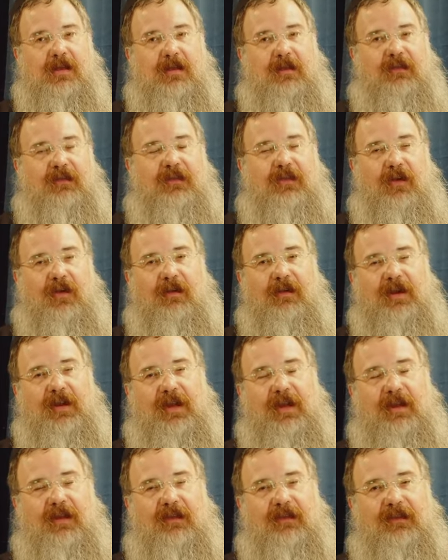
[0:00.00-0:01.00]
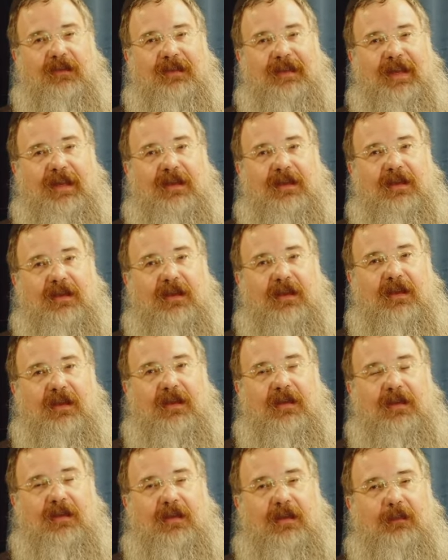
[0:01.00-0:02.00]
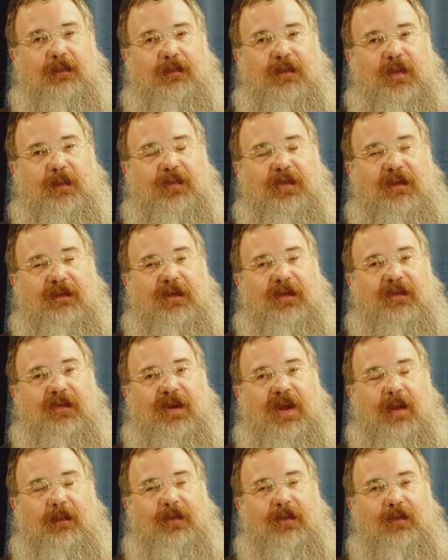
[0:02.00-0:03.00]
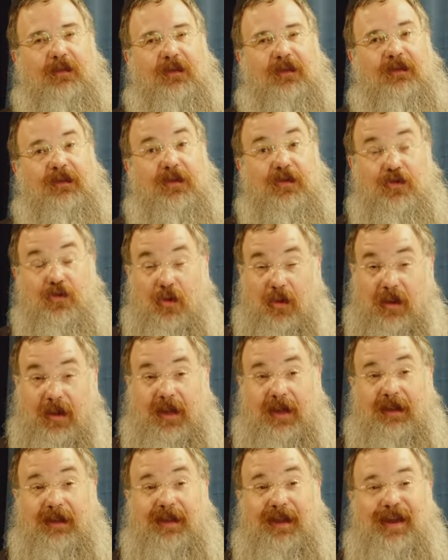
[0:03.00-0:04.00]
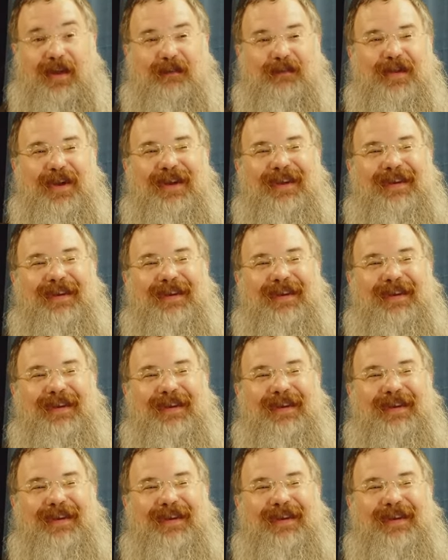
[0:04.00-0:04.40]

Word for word: the story is that the, the, the previous Rebbe was annoying them